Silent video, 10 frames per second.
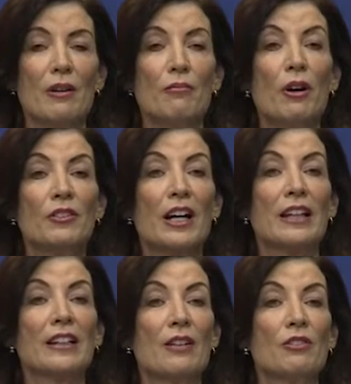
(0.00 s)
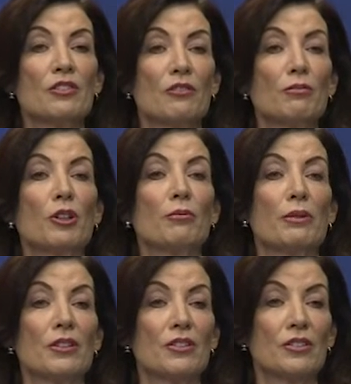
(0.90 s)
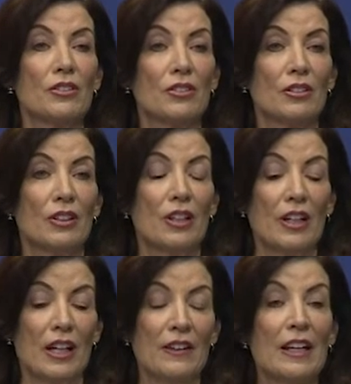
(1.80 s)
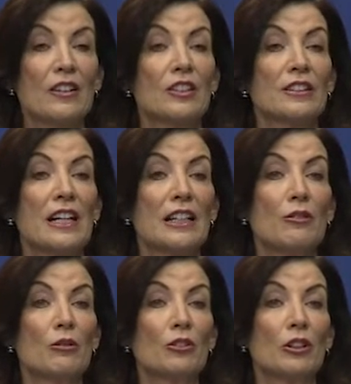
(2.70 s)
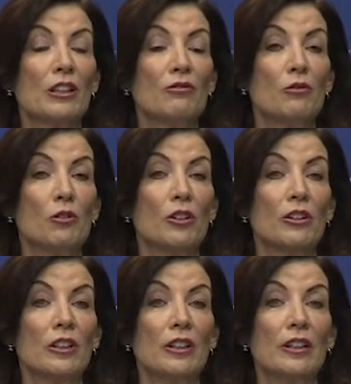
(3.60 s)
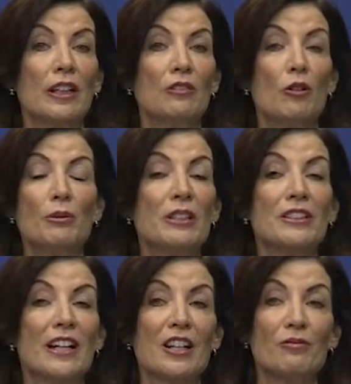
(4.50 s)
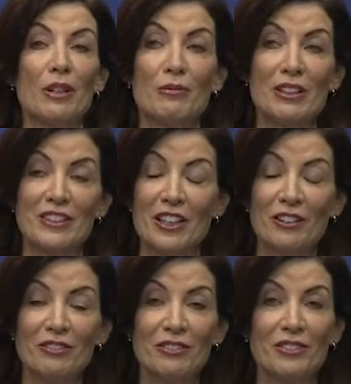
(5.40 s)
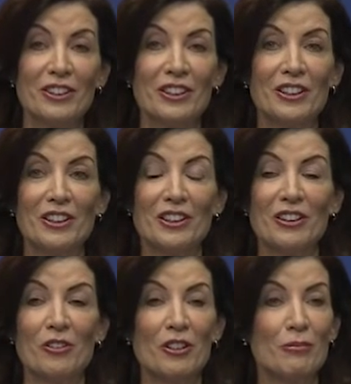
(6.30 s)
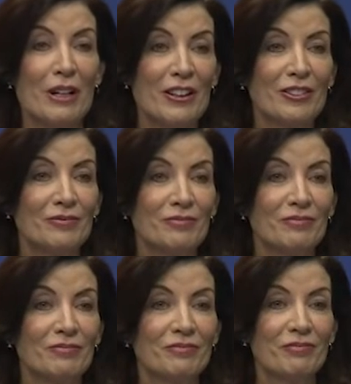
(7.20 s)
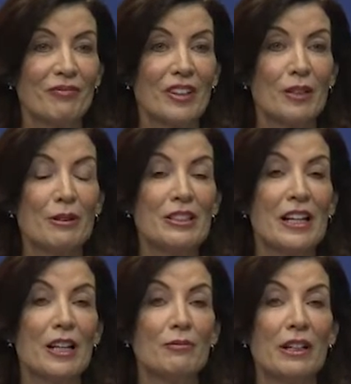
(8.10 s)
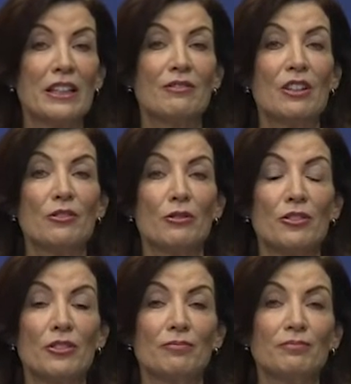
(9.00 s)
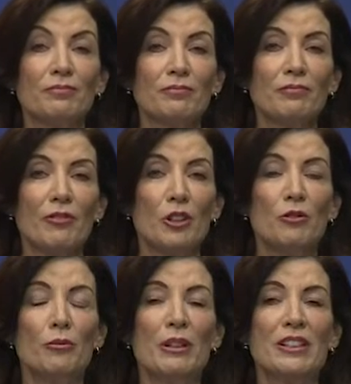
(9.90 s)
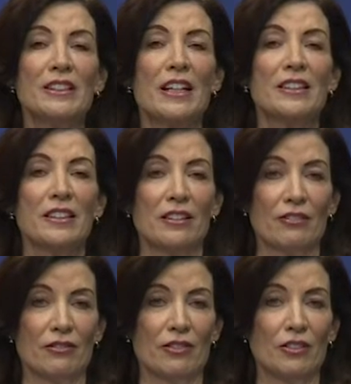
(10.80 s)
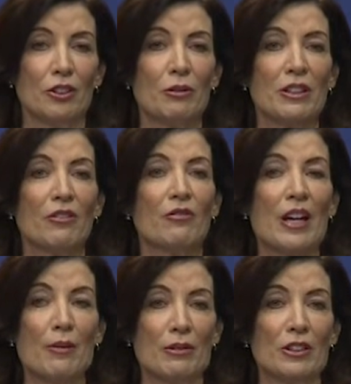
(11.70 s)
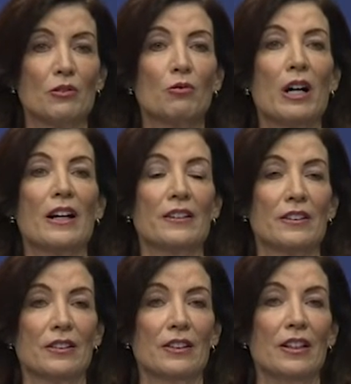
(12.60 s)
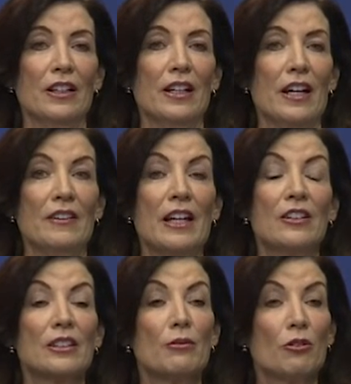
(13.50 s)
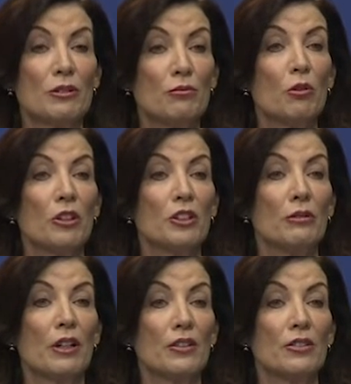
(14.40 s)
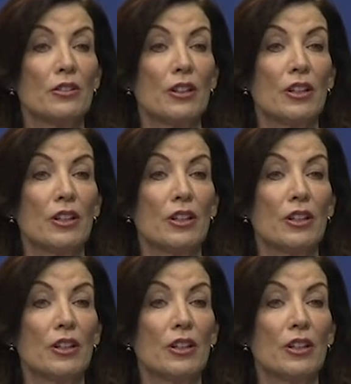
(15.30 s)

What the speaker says: multi-levels of purpose, and that is exactly what we're looking for. And it won't be designed by myself or the mayor. It'll be designed by individuals who will be sensitive to what the families want, and that is the most important to us.